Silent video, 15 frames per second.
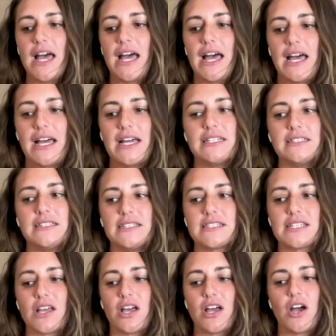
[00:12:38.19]
And
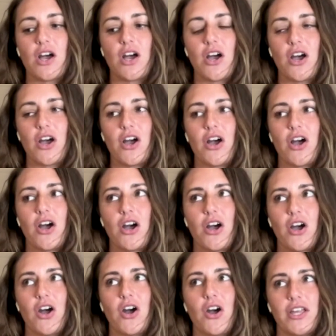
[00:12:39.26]

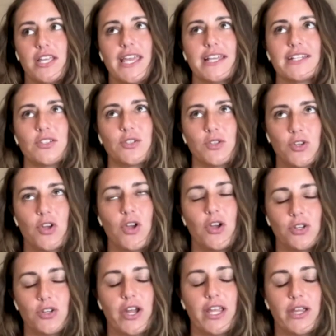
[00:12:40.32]
I guess a
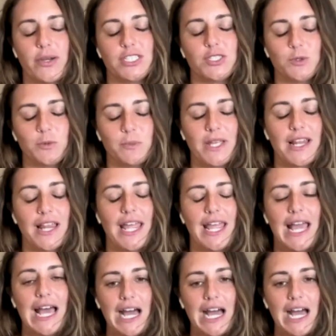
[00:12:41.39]
great question would be like,